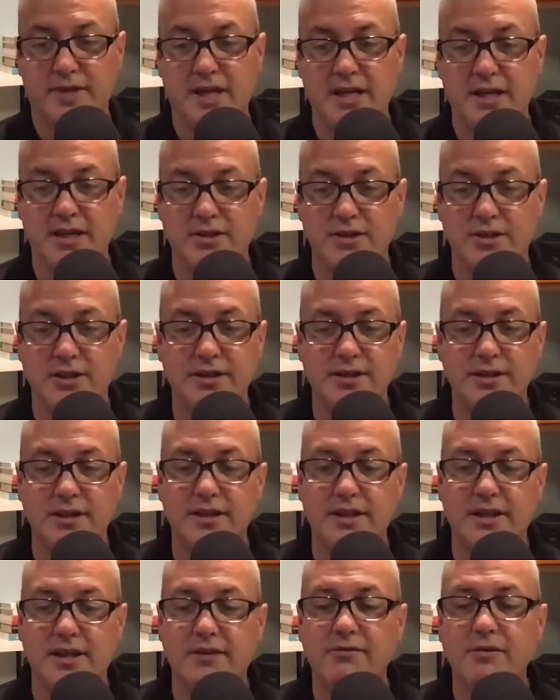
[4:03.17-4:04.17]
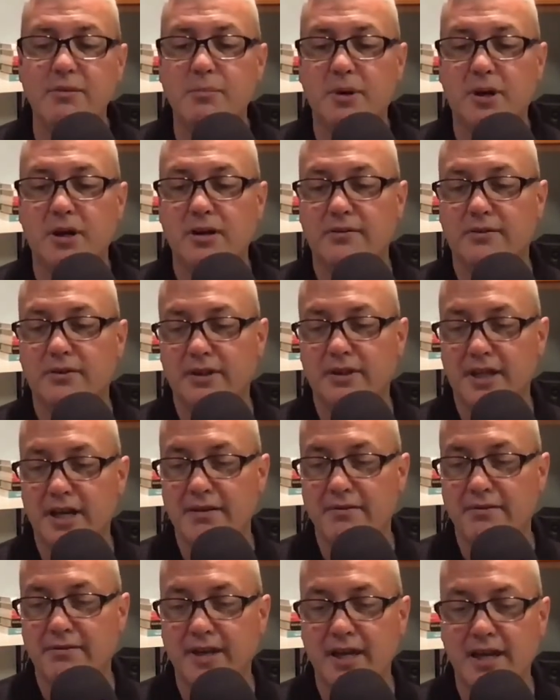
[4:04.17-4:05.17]
And she said that every part of her
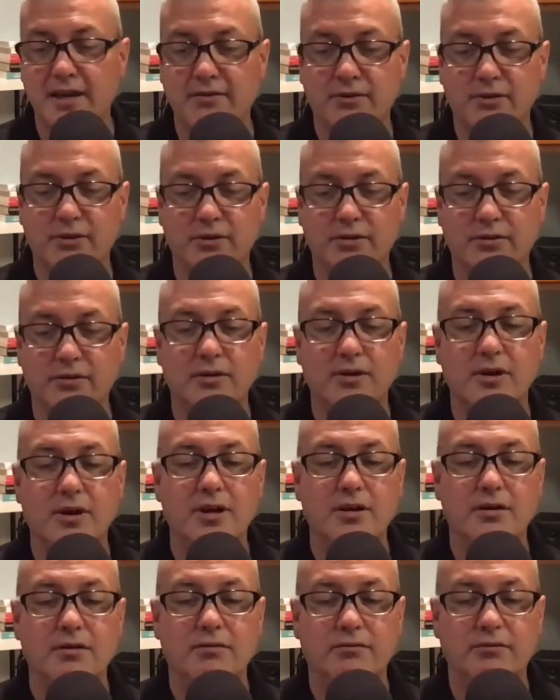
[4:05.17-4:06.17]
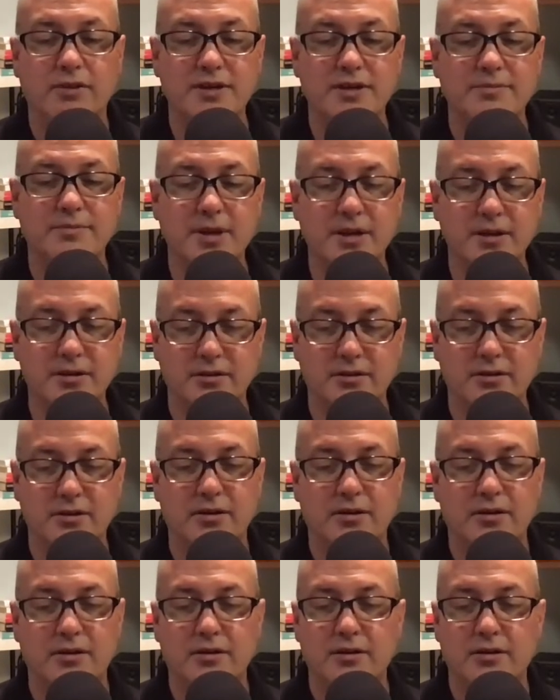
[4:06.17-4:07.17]
life gave her respite
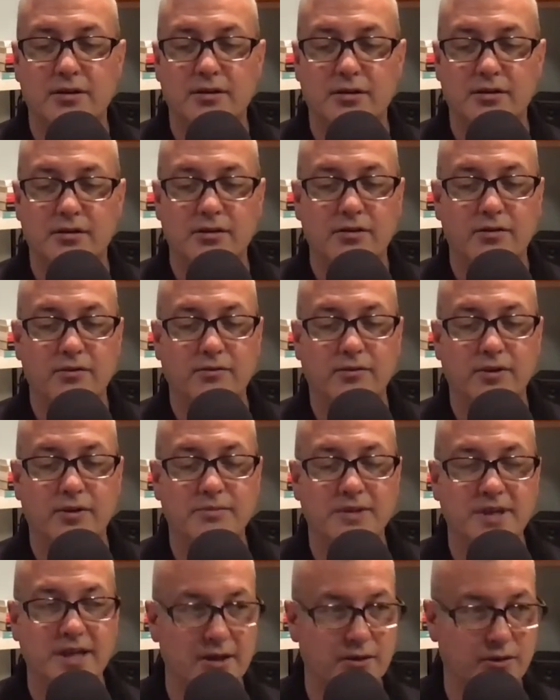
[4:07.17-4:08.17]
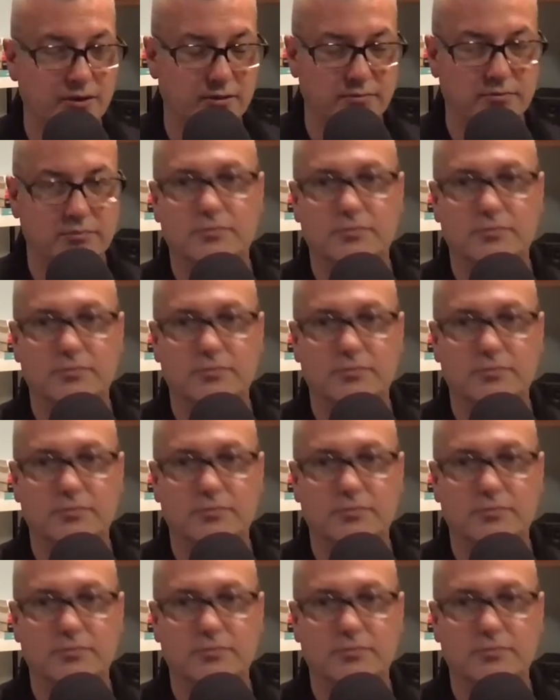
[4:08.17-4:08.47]
from the other.